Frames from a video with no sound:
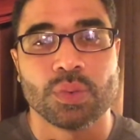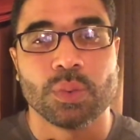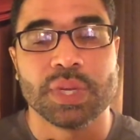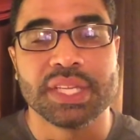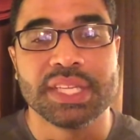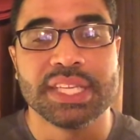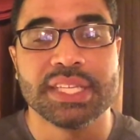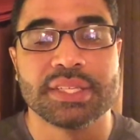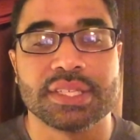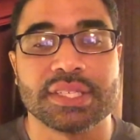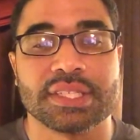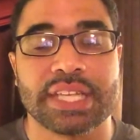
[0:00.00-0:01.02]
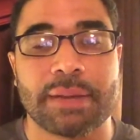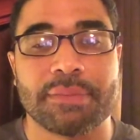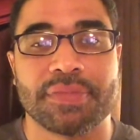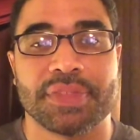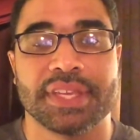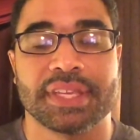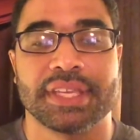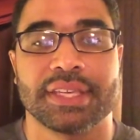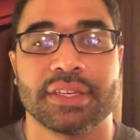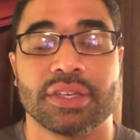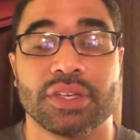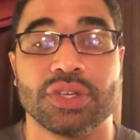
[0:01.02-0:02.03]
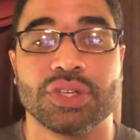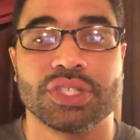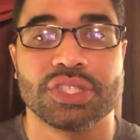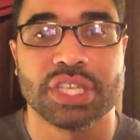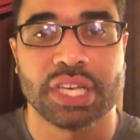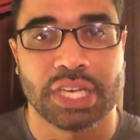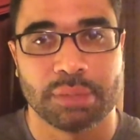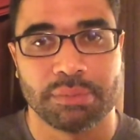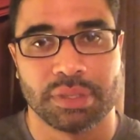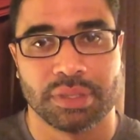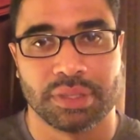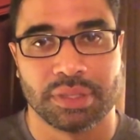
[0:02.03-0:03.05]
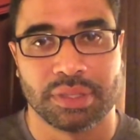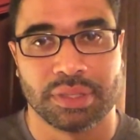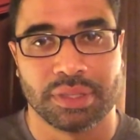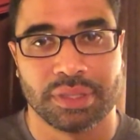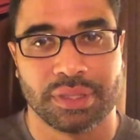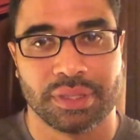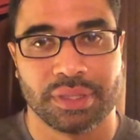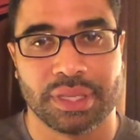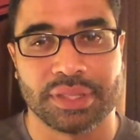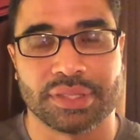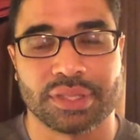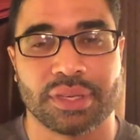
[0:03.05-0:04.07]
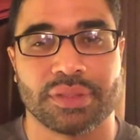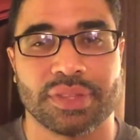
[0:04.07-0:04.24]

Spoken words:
We need to stop thinking good job and start